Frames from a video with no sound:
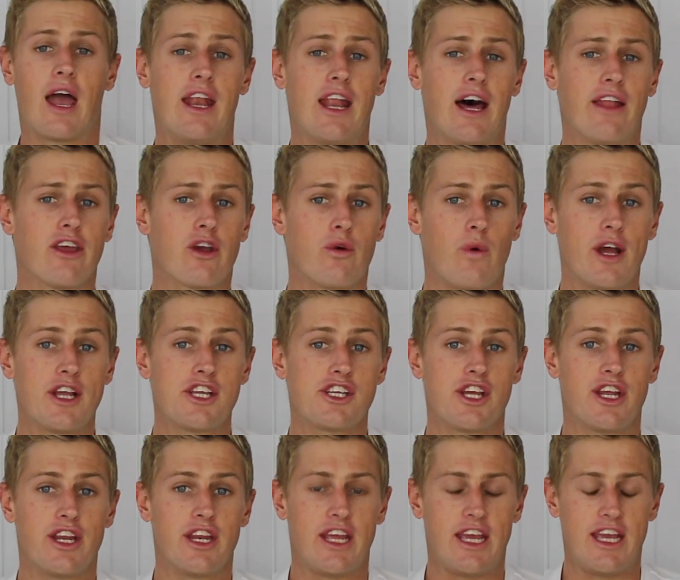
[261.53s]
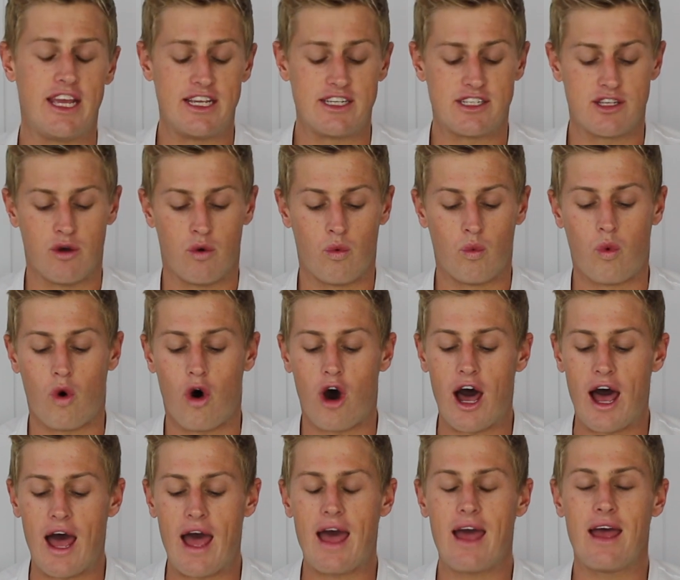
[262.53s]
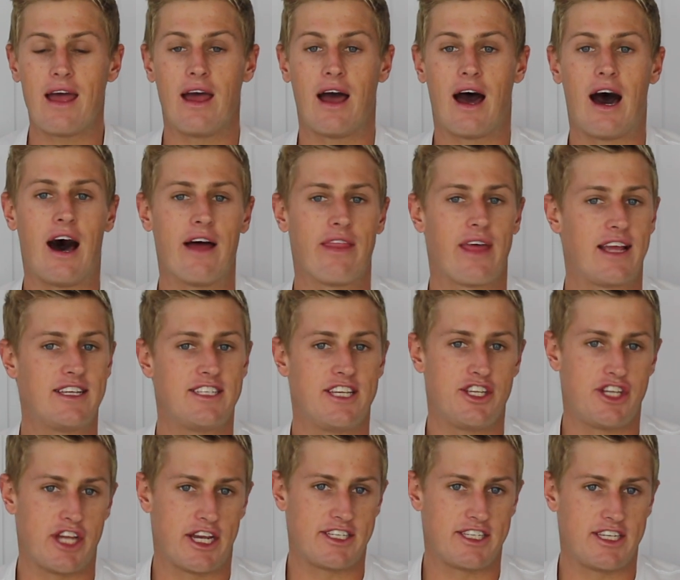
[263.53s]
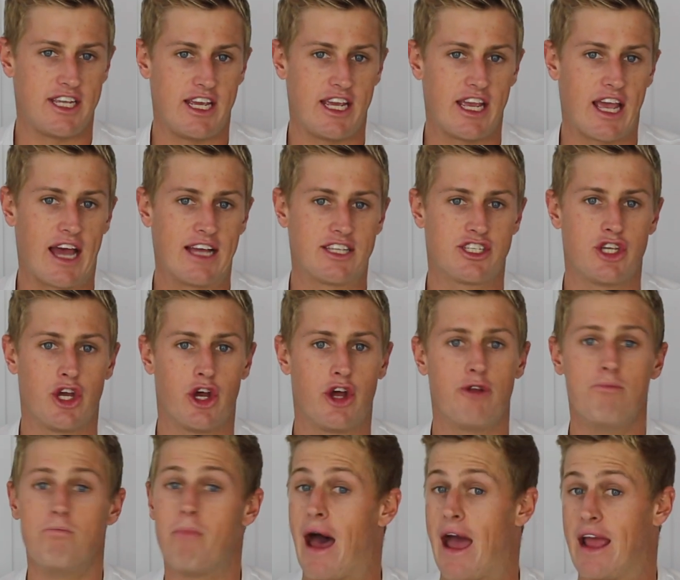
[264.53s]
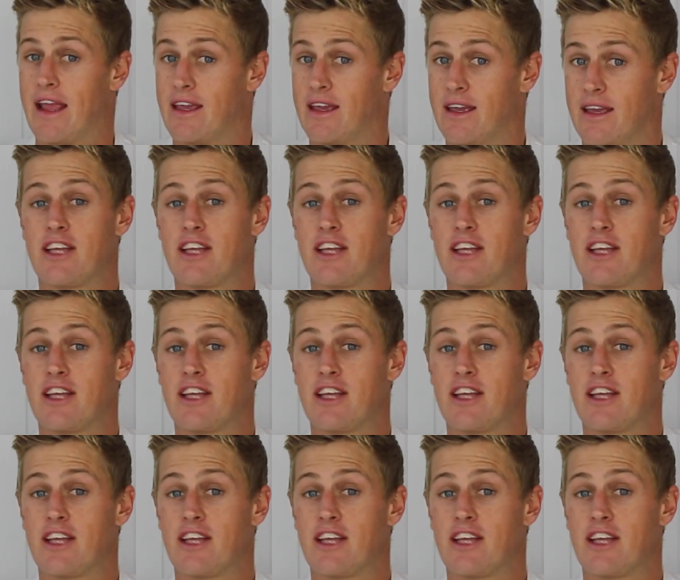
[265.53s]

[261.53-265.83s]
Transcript: Another question is, why are they suggesting a certain bank?